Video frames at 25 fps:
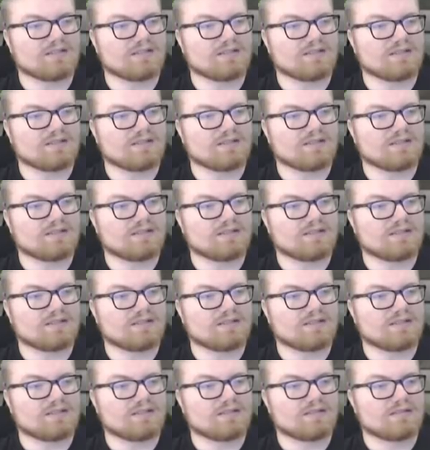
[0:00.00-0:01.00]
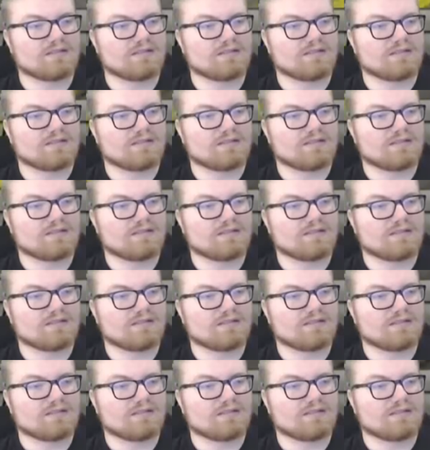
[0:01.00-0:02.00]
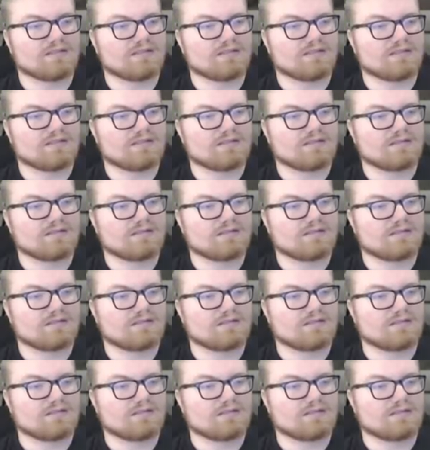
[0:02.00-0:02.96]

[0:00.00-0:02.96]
No one is speaking in this clip.